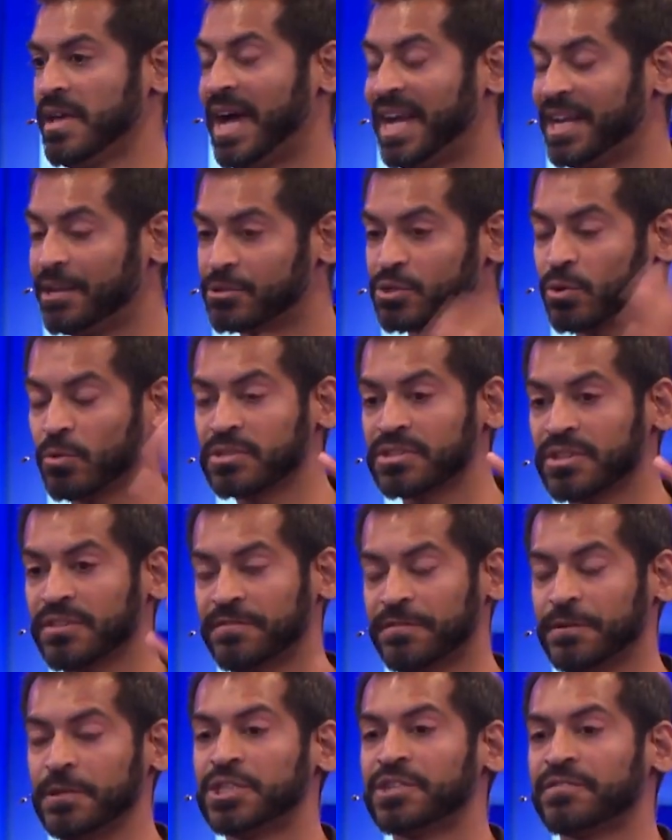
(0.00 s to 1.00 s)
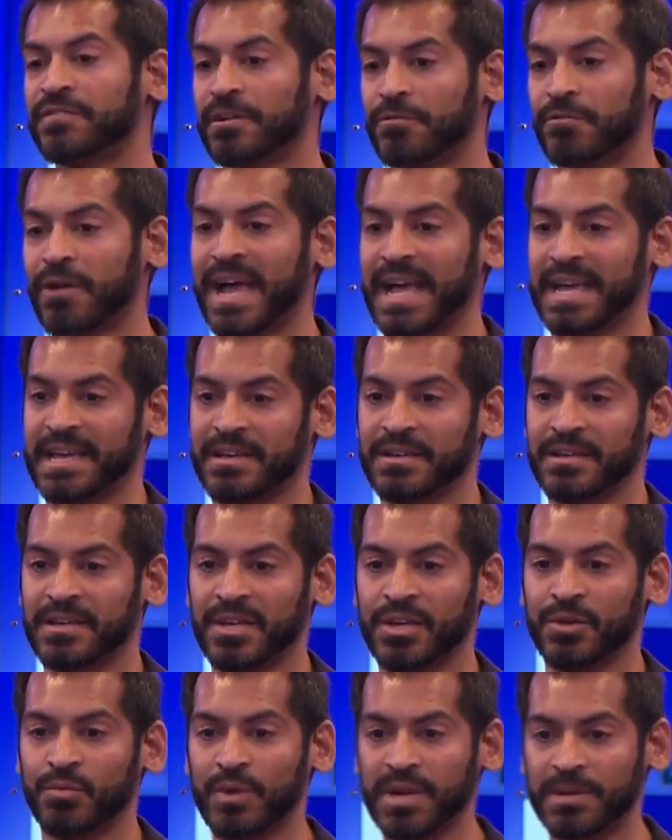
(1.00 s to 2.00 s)
And he was also the future of Iraq.
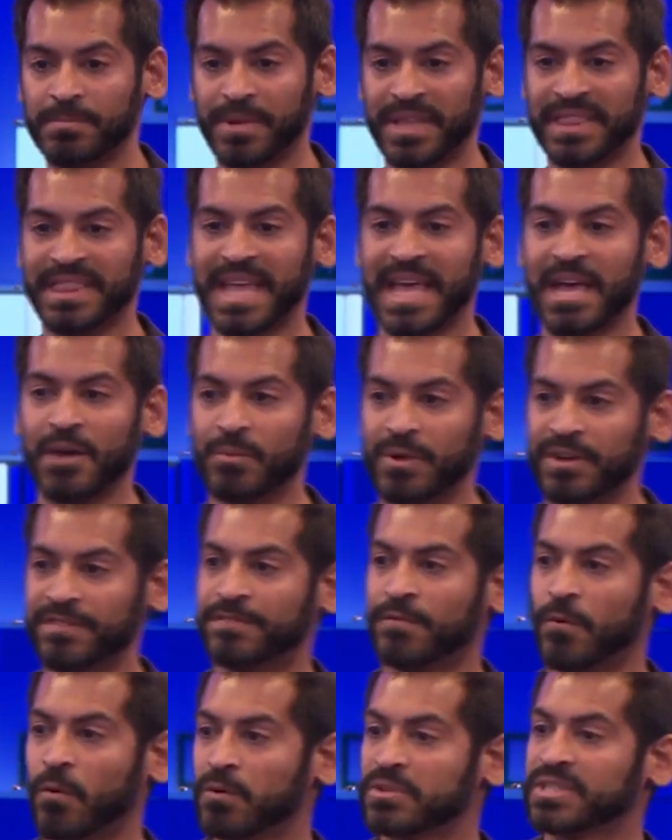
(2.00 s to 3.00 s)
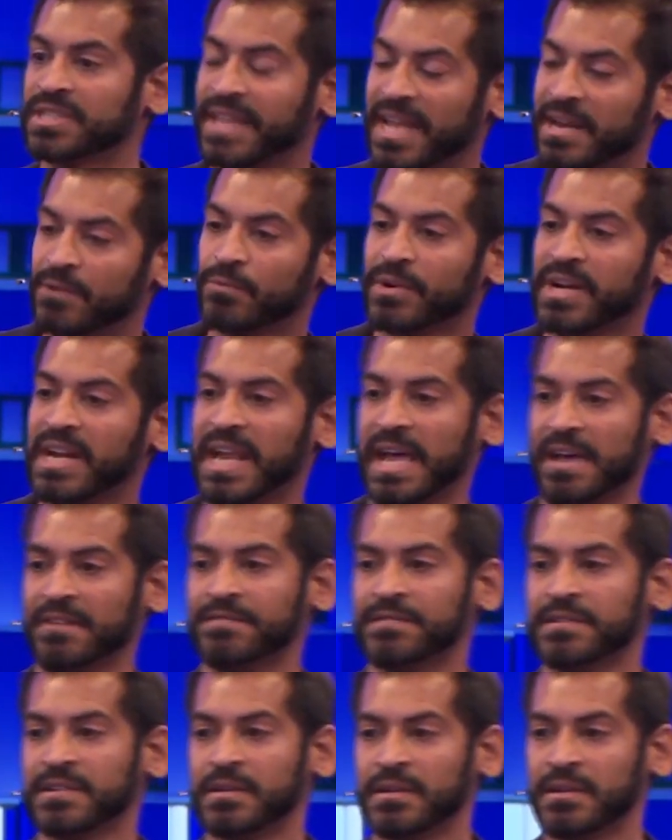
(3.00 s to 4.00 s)
We'd been there, we'd fought, and then we'd
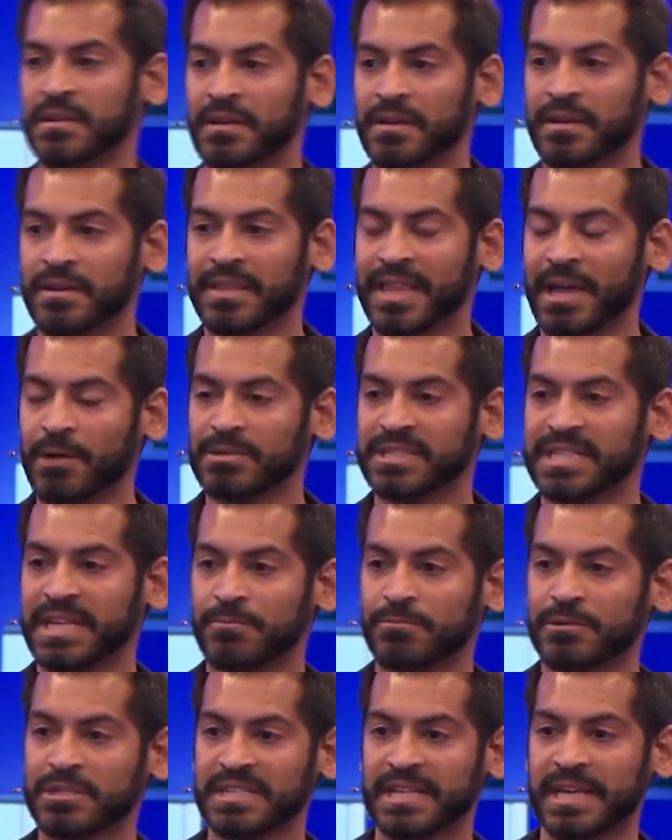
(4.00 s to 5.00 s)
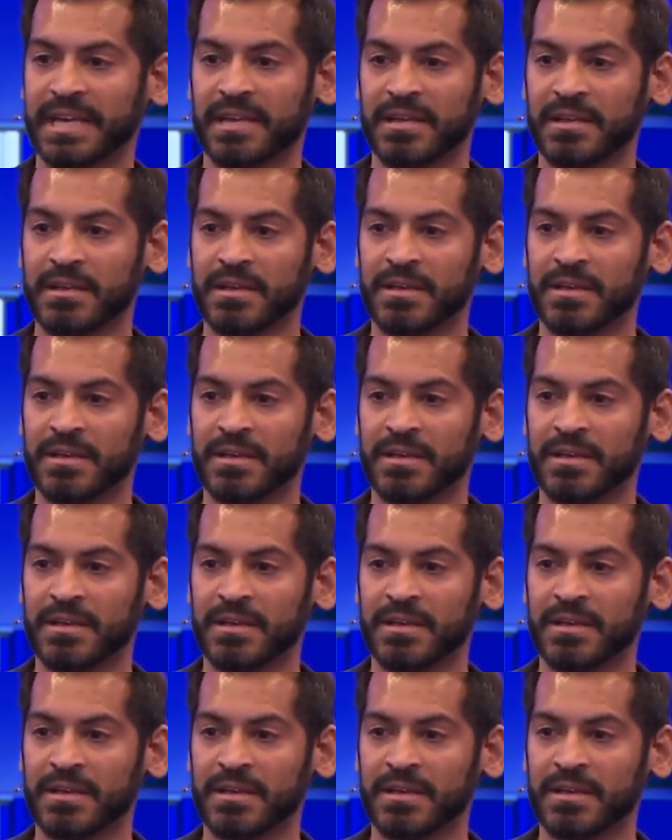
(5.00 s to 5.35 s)
left. That was it, wasn't it?